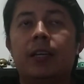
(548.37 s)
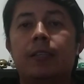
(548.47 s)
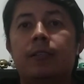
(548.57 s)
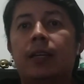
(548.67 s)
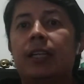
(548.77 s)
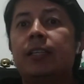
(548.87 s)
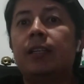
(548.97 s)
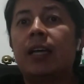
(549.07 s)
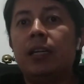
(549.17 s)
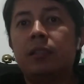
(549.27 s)
So that's it,
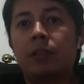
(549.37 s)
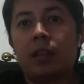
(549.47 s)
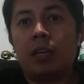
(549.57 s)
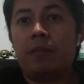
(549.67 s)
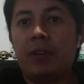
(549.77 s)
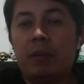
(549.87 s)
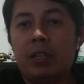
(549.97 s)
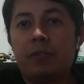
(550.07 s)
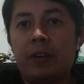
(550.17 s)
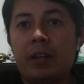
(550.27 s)
guys. Thank you very
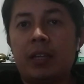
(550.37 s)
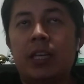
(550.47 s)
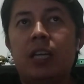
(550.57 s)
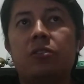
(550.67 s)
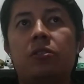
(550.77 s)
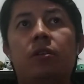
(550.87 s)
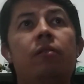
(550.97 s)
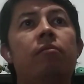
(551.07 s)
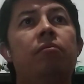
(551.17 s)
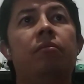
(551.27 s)
much for the
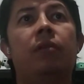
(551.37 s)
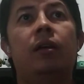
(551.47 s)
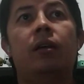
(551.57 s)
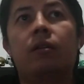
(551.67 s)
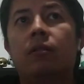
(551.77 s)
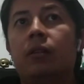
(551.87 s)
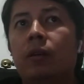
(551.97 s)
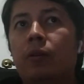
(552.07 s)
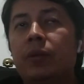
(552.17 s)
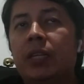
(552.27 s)
attention. Good
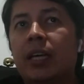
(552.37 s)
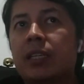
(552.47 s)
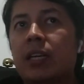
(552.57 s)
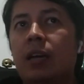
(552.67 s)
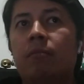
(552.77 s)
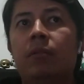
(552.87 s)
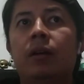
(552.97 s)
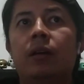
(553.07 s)
luck with the exam.